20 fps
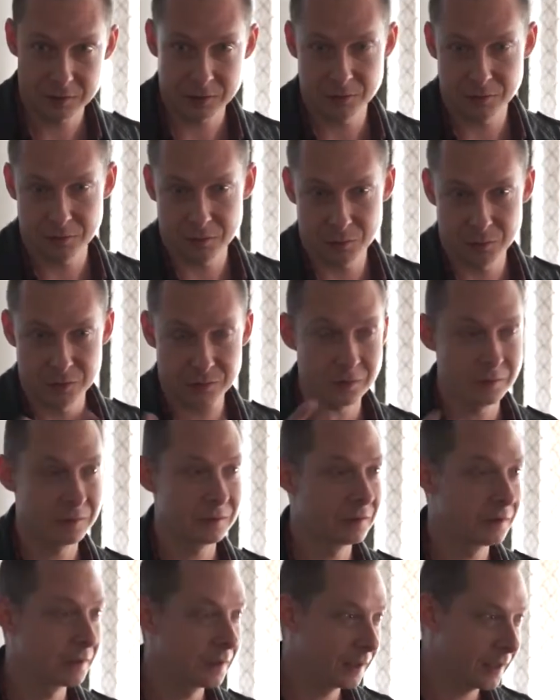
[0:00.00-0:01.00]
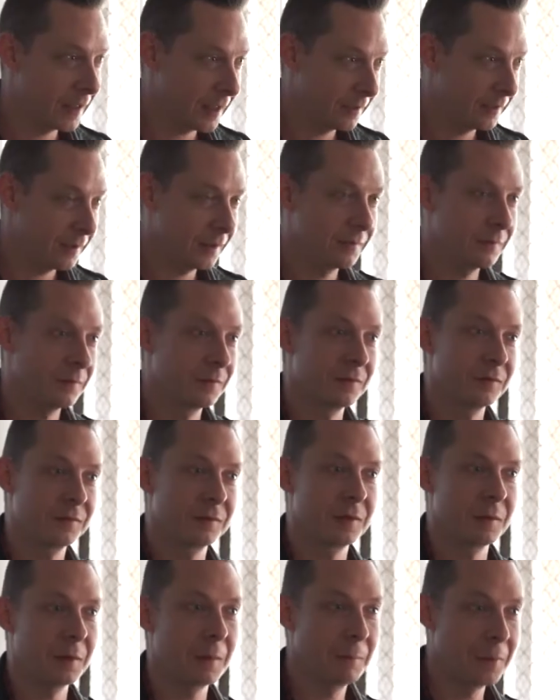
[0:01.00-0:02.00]
because there was
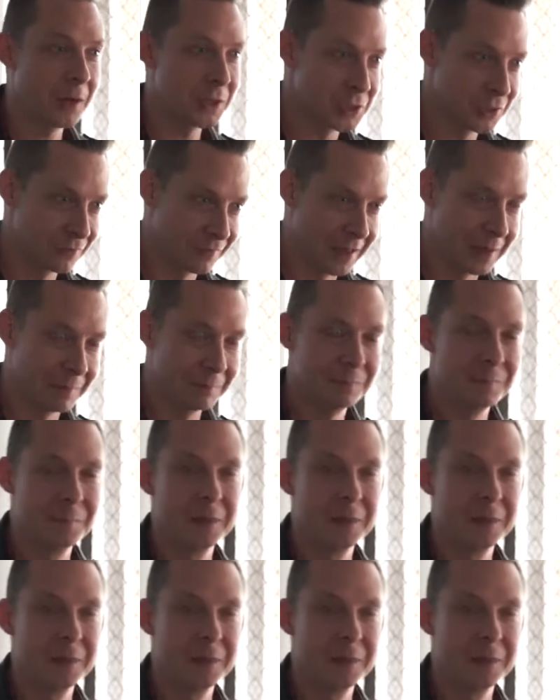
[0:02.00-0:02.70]
a bunch of them,